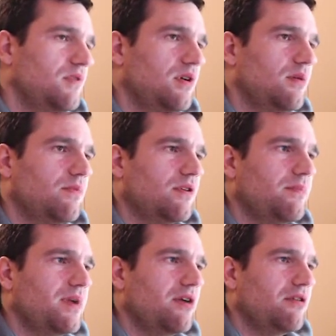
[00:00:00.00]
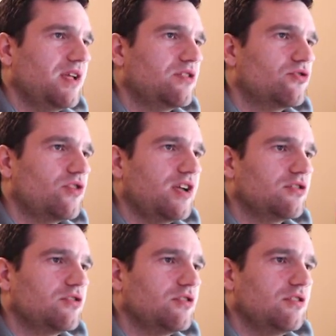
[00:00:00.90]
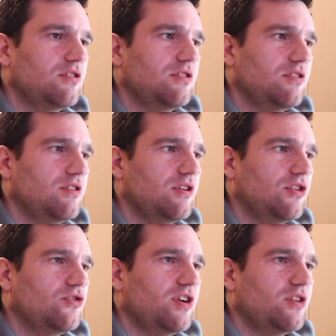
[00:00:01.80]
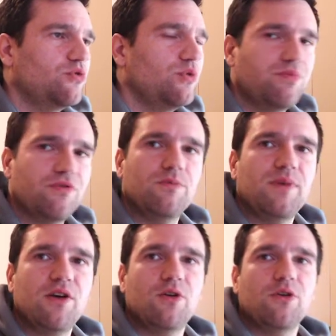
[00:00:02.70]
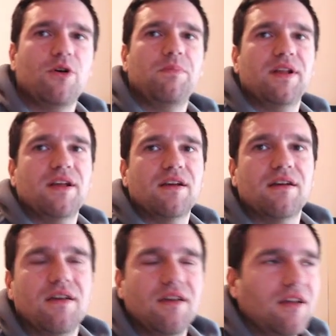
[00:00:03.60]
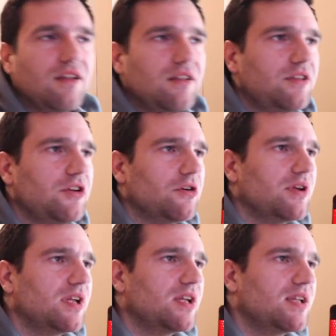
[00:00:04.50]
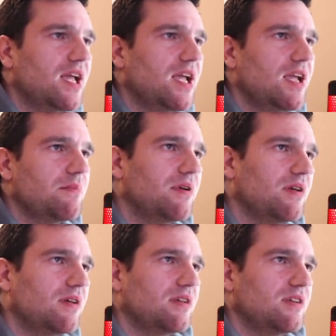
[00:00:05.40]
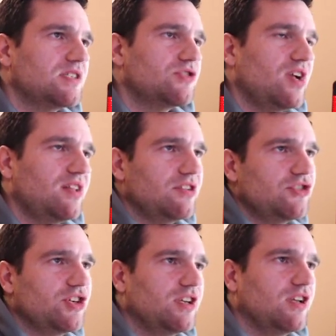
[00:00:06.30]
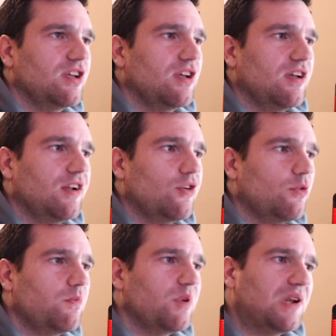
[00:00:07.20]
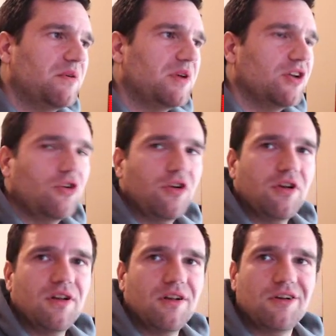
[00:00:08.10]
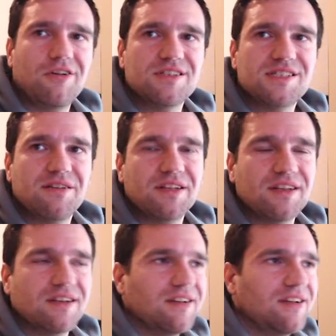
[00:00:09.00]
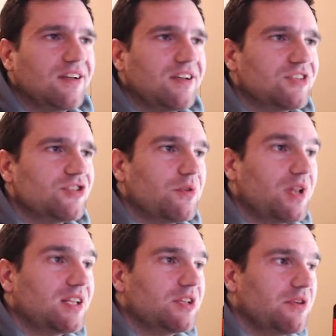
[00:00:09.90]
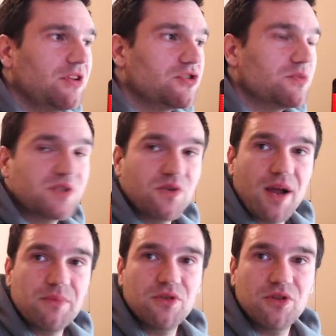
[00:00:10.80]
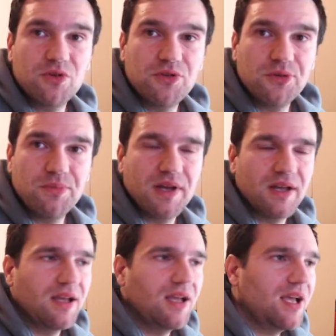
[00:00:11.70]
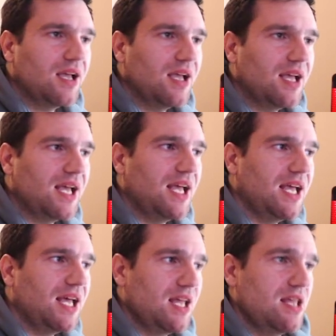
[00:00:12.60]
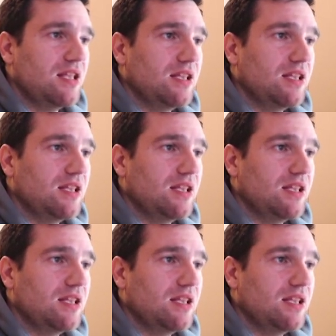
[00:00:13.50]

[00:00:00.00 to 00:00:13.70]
Primarily trying to improve my own opening theory, game, strategy, and hopefully we can all learn something. So if you like the video, subscribe to the YouTube, and